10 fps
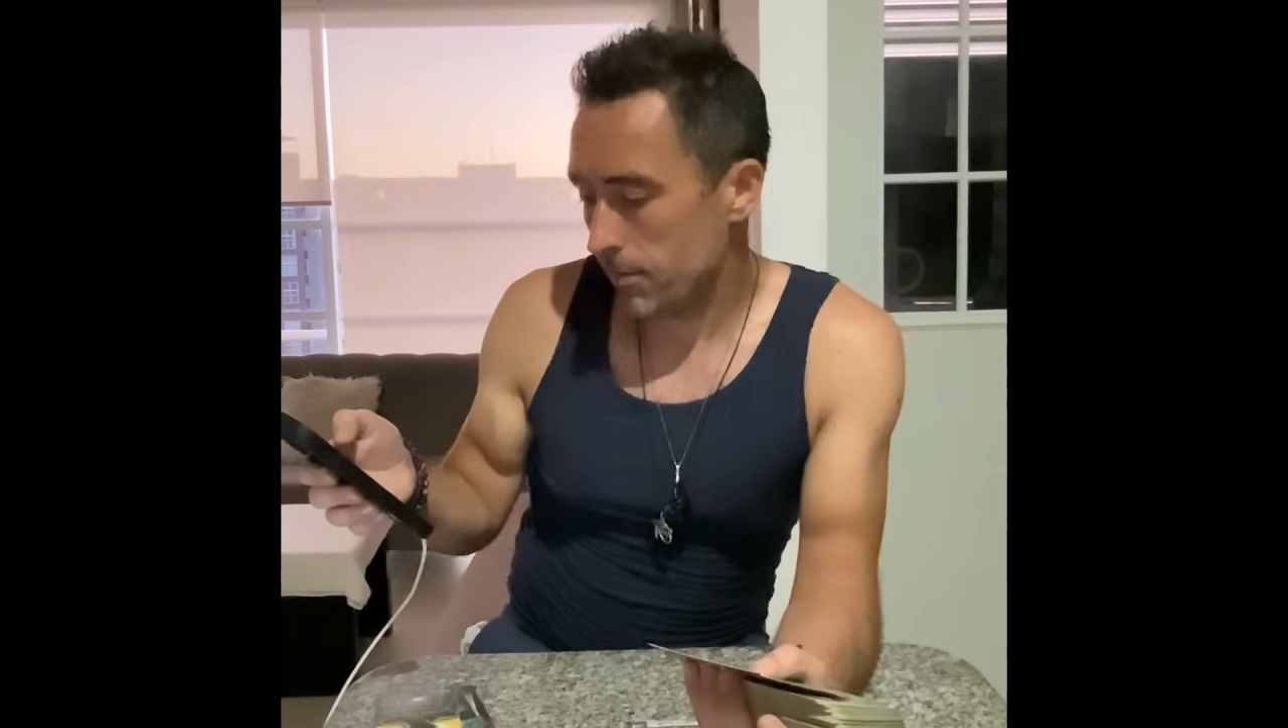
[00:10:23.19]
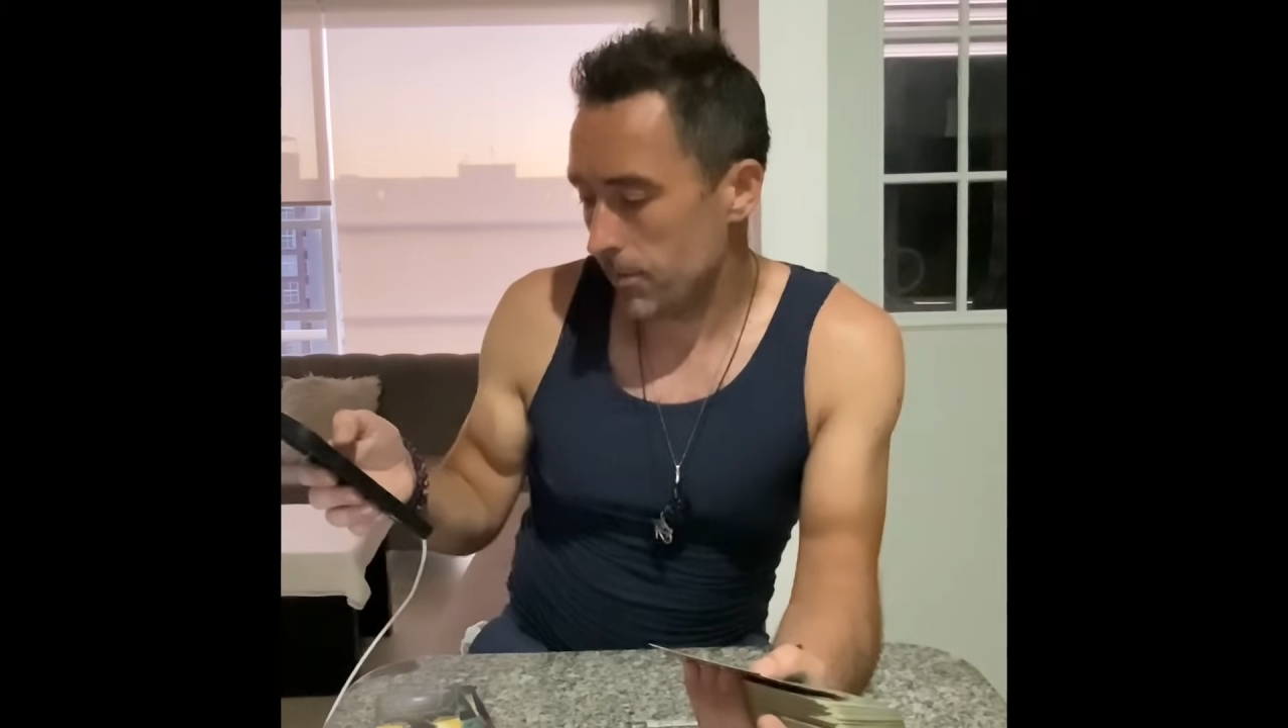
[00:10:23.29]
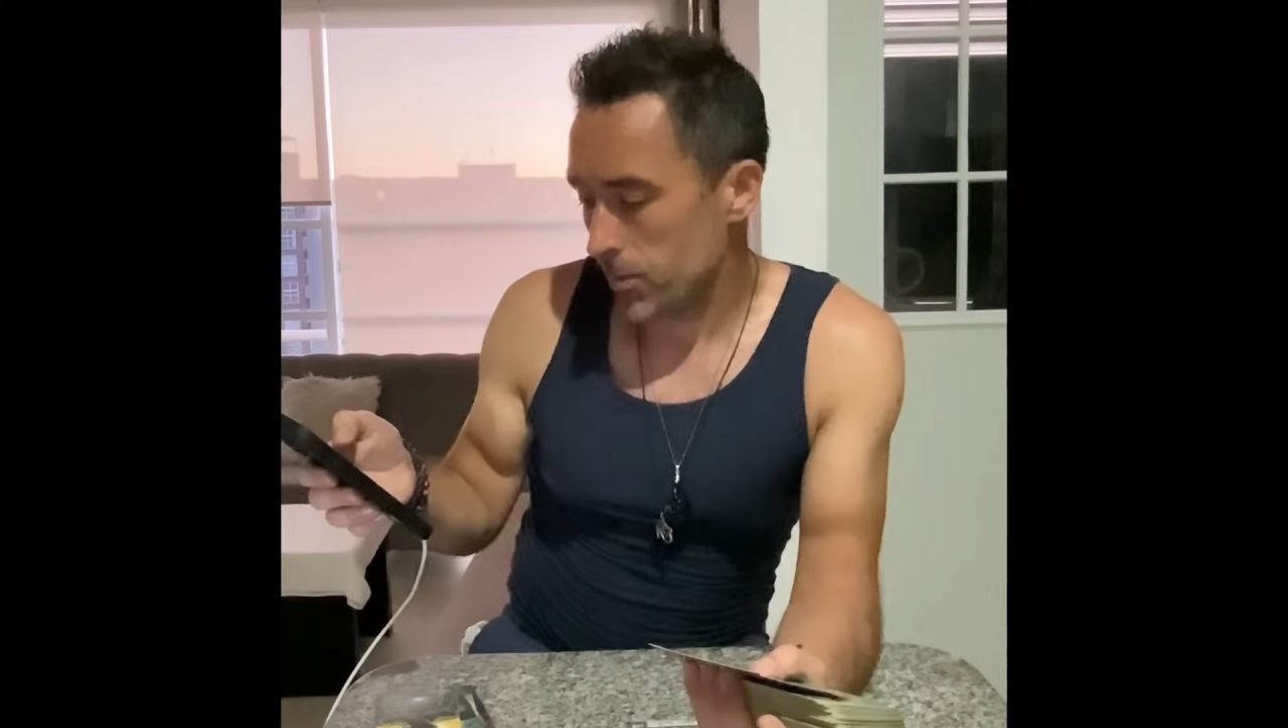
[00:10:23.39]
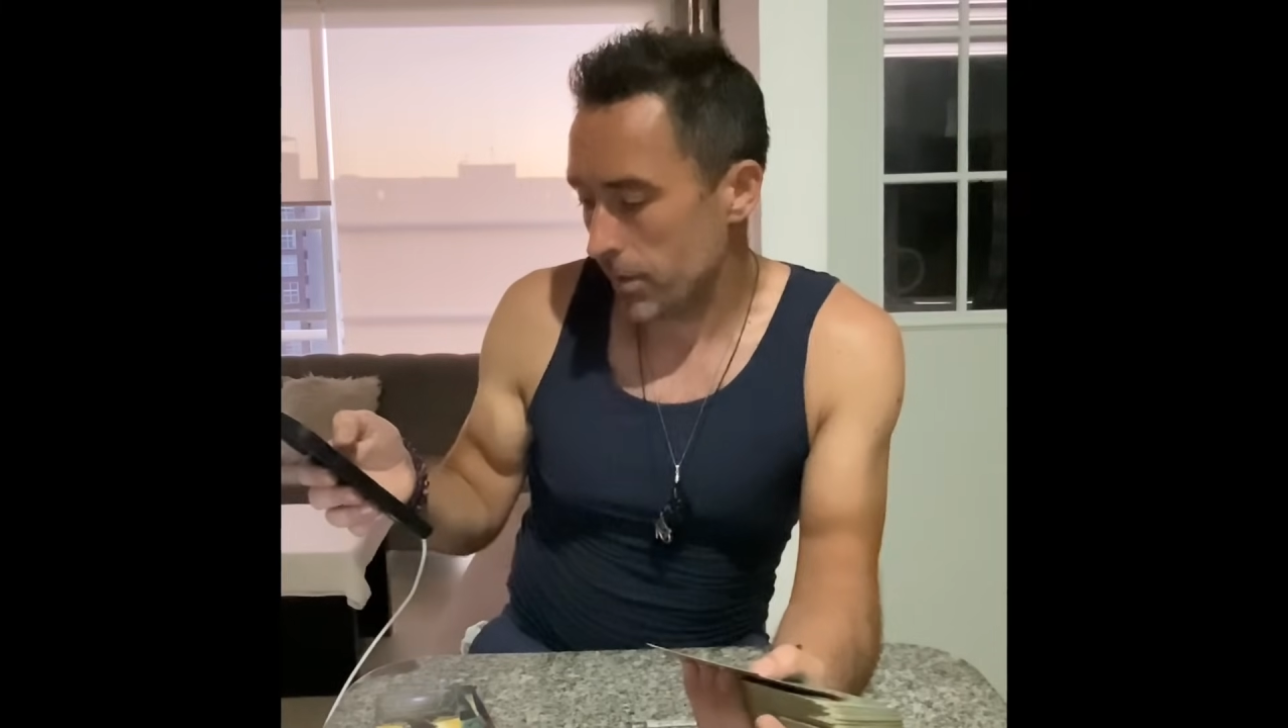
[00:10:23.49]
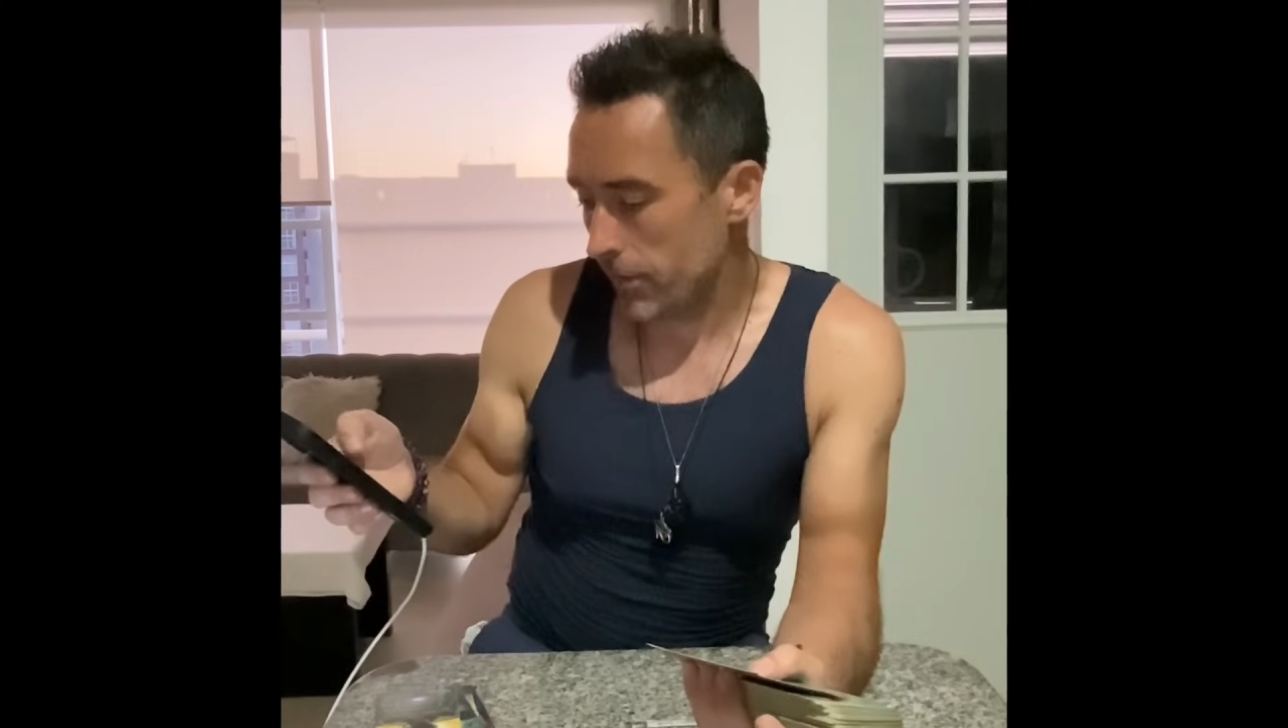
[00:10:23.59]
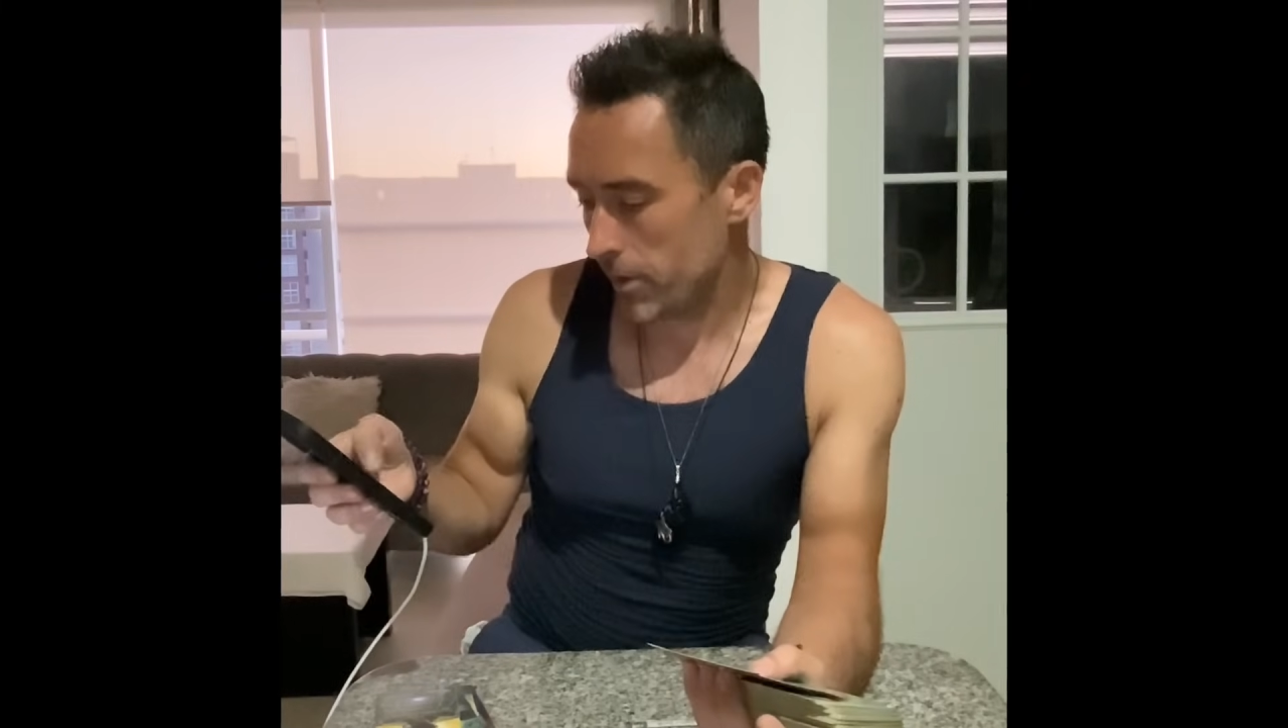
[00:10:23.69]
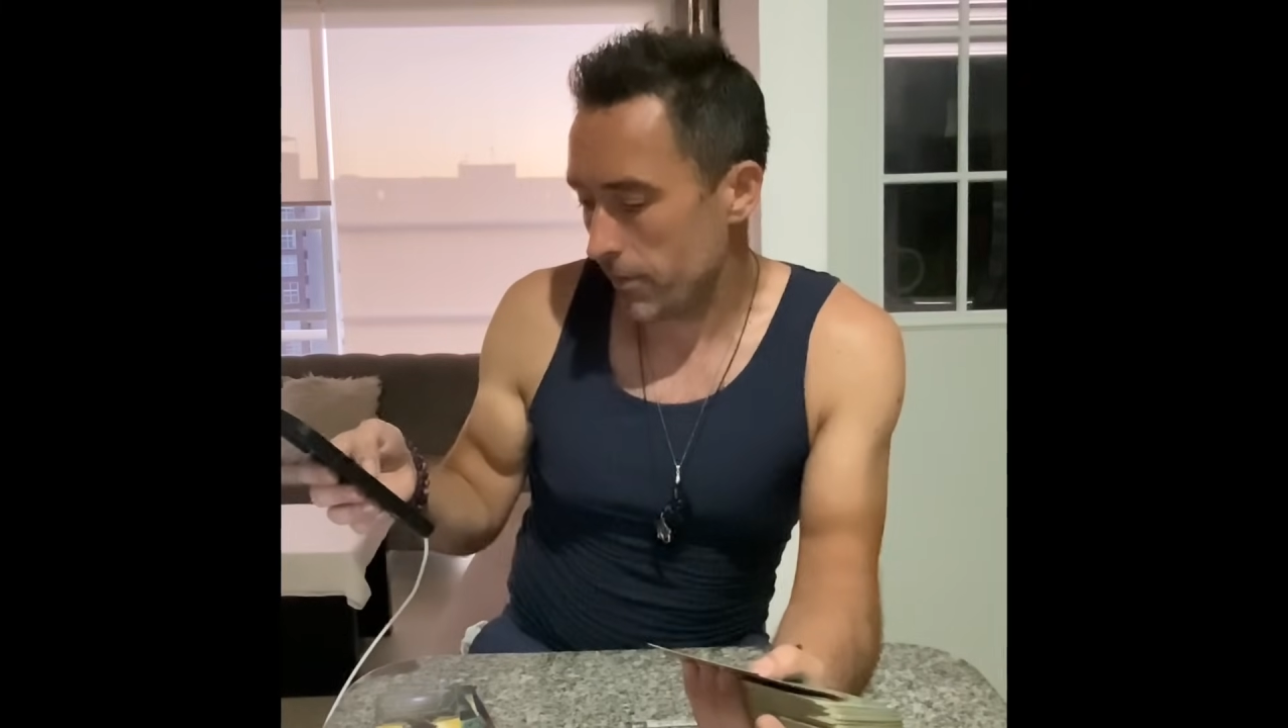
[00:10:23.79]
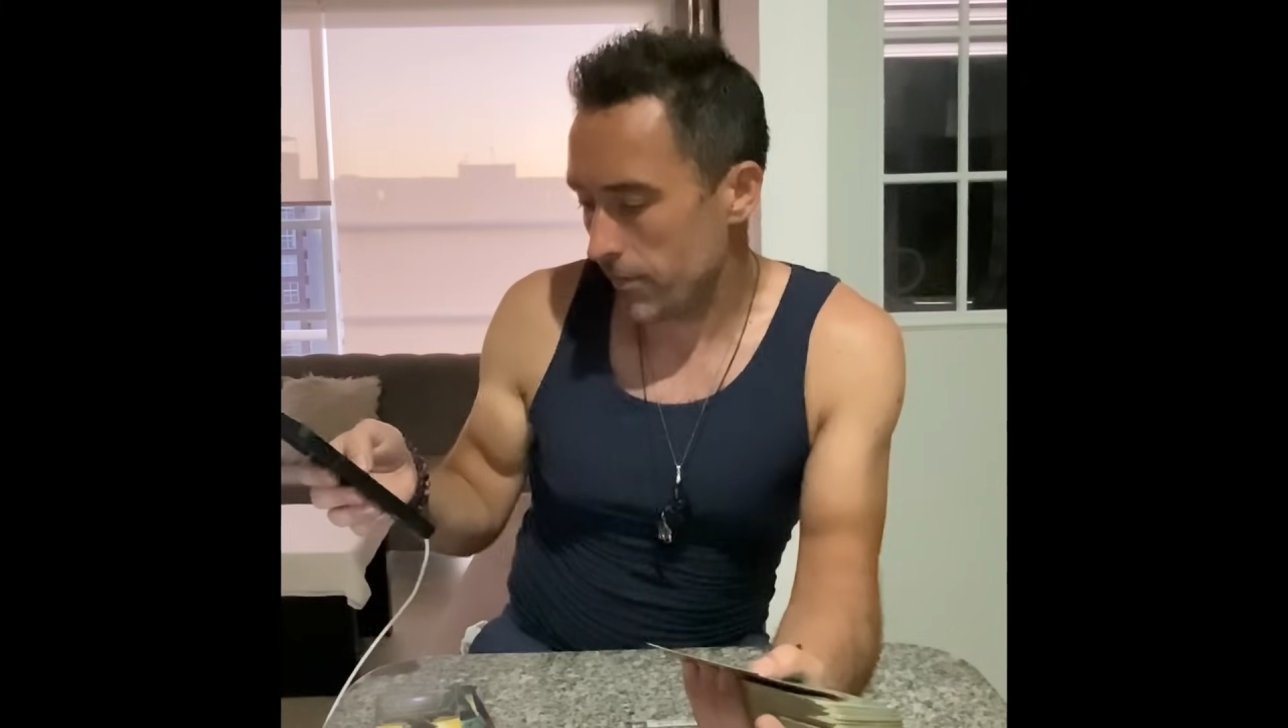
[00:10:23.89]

24th of